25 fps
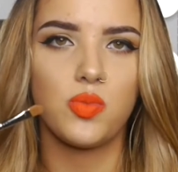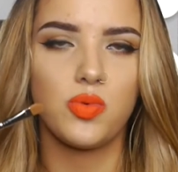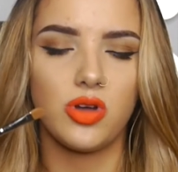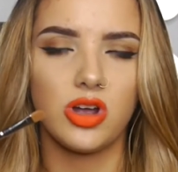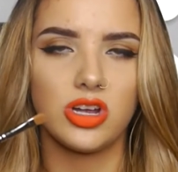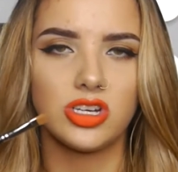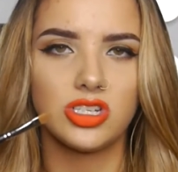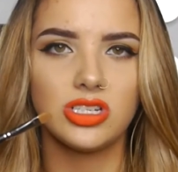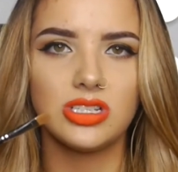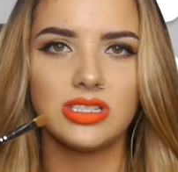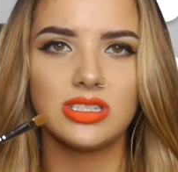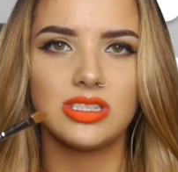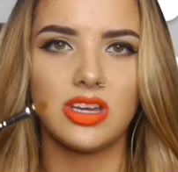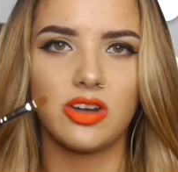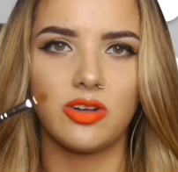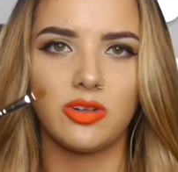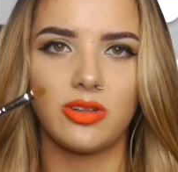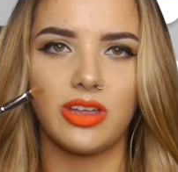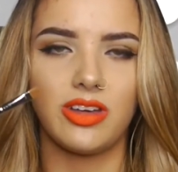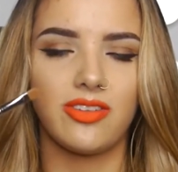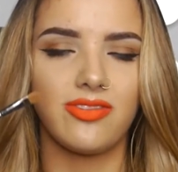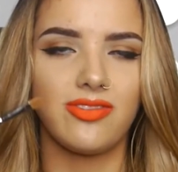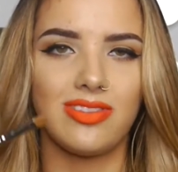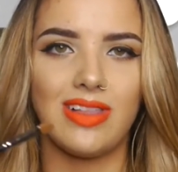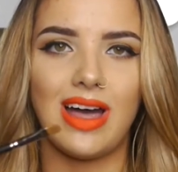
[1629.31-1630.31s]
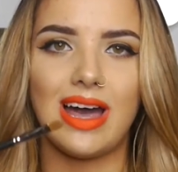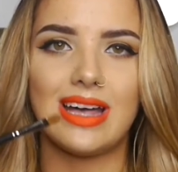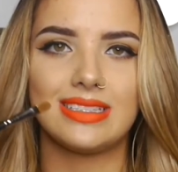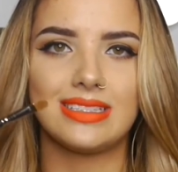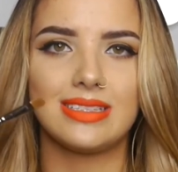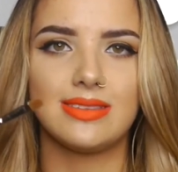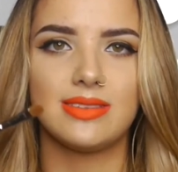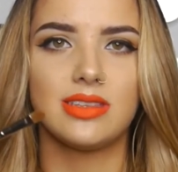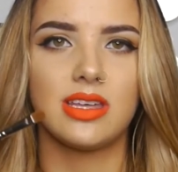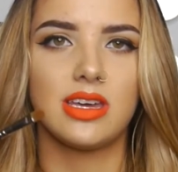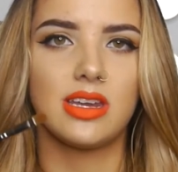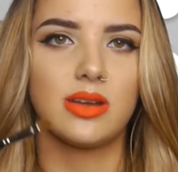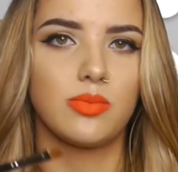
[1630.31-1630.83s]
brushes that are like flat
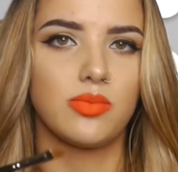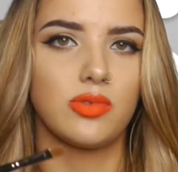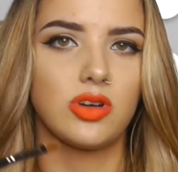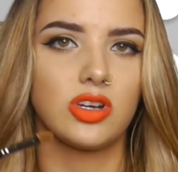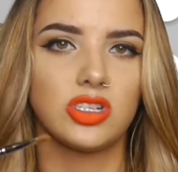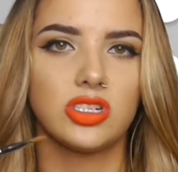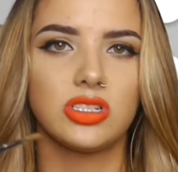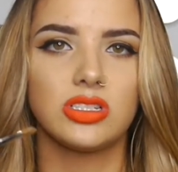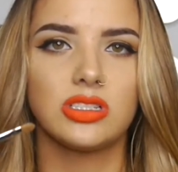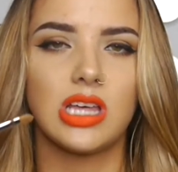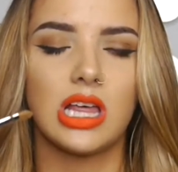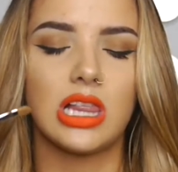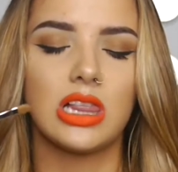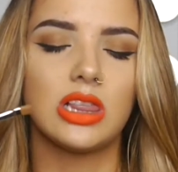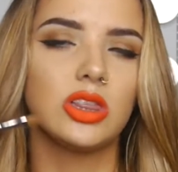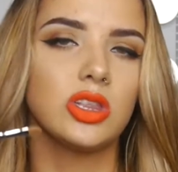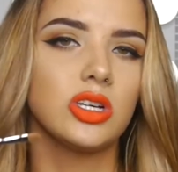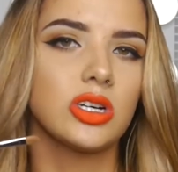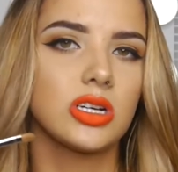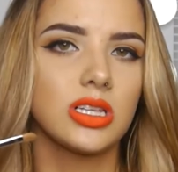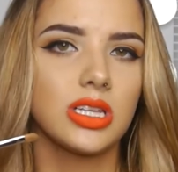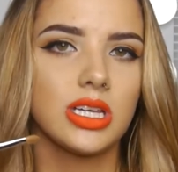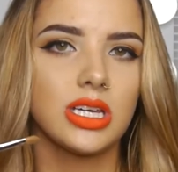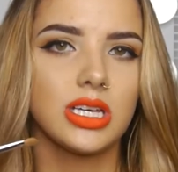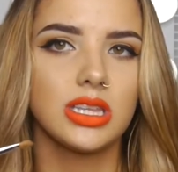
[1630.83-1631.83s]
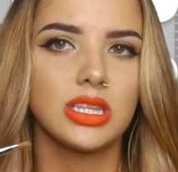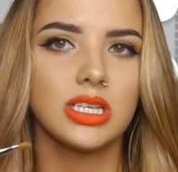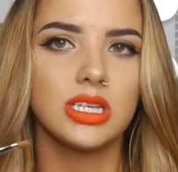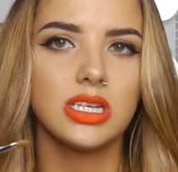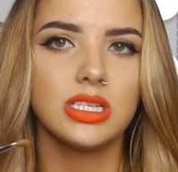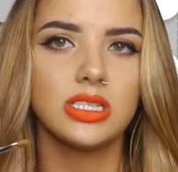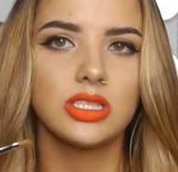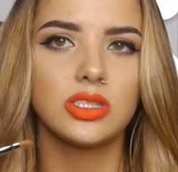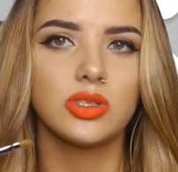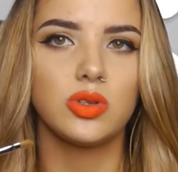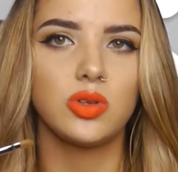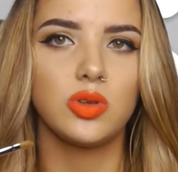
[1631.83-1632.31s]
synthetic brushes that look like this.